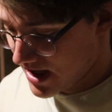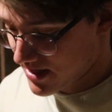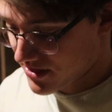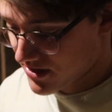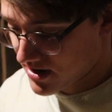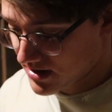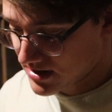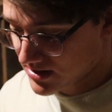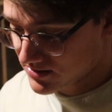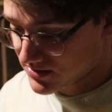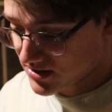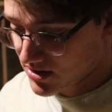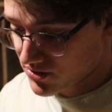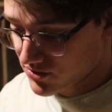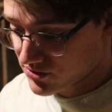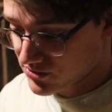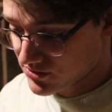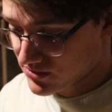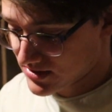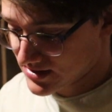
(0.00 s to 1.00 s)
I thought I would go
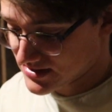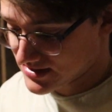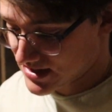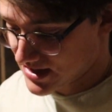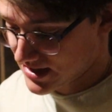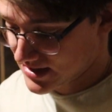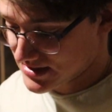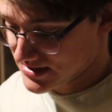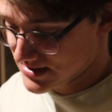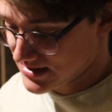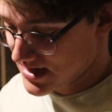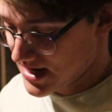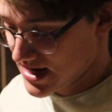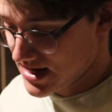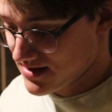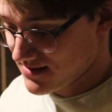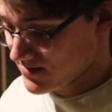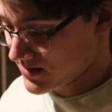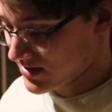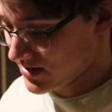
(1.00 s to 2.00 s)
through this like
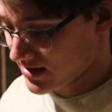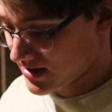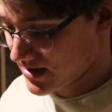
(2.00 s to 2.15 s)
stain, but